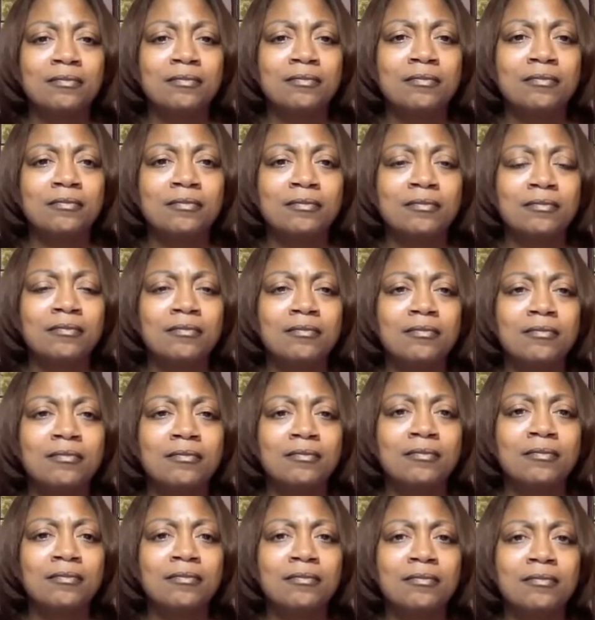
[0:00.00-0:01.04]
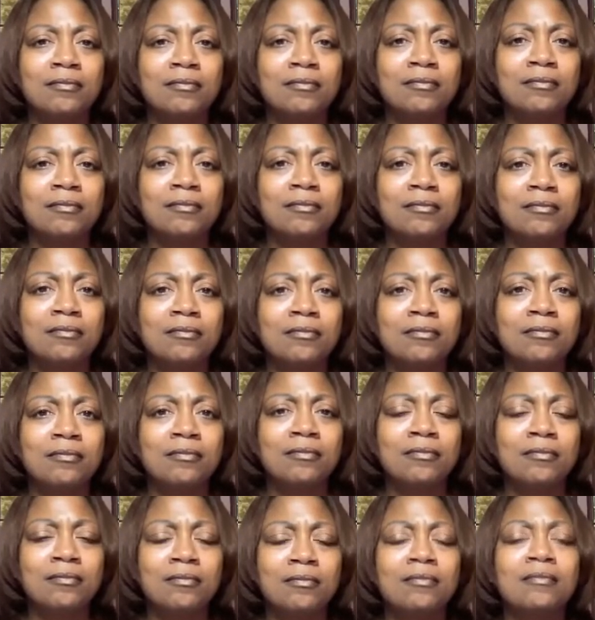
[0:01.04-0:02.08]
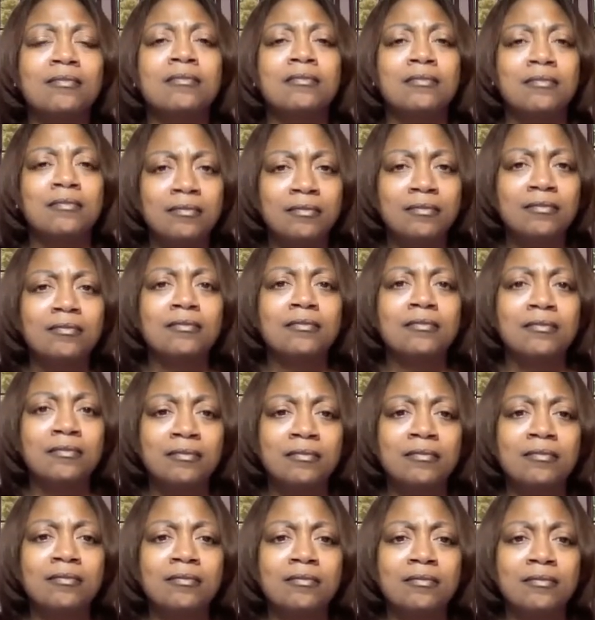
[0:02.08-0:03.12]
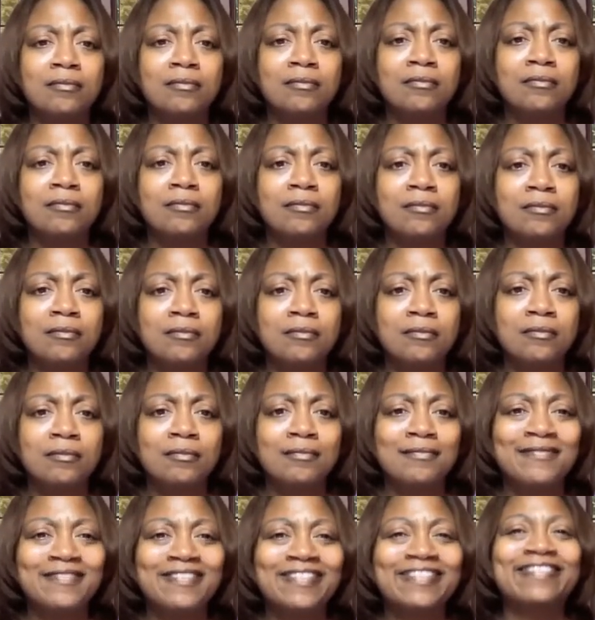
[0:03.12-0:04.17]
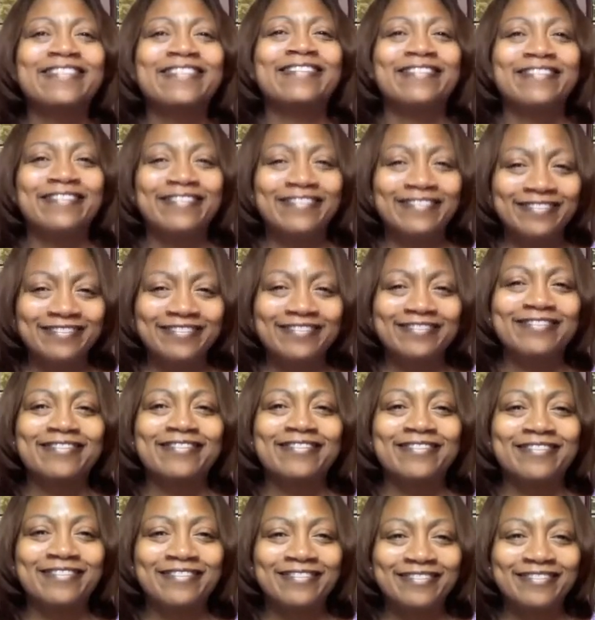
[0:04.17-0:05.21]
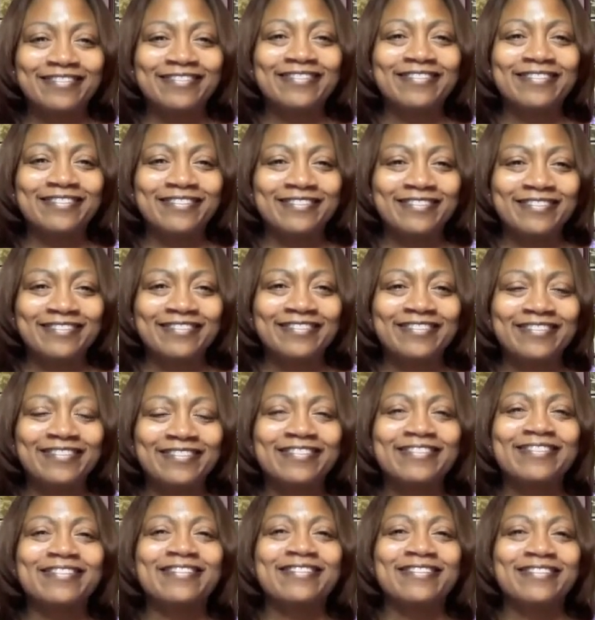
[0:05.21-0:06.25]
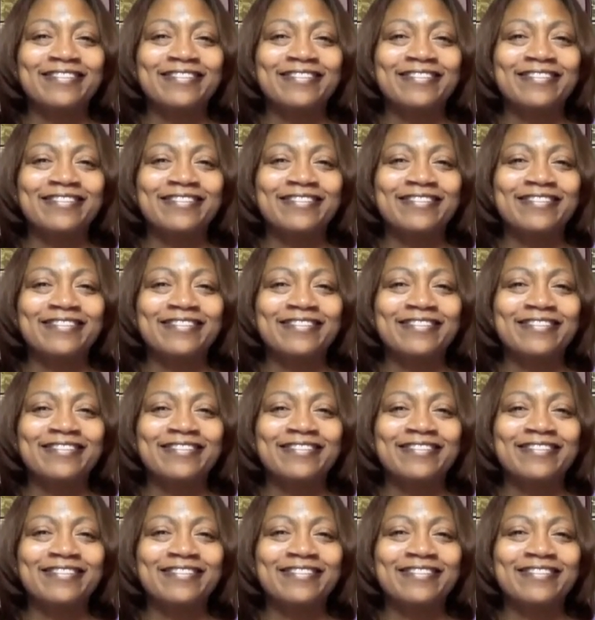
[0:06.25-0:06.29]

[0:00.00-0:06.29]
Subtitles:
[no speech]